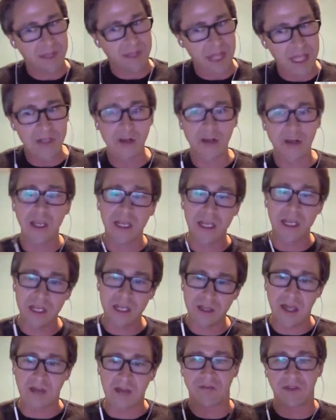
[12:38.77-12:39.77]
Then you're
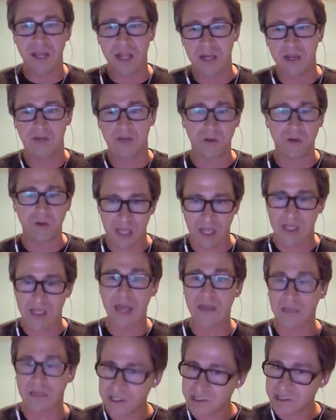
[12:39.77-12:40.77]
getting into that vein of, okay,
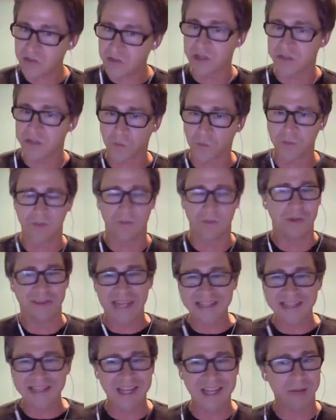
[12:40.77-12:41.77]
yeah, that's transformative, but
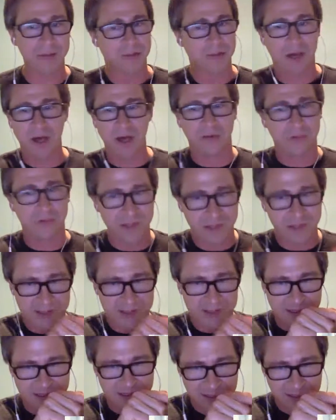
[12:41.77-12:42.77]
that's not what the Model 3
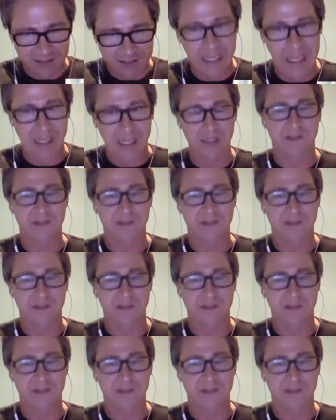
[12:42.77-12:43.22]
is today.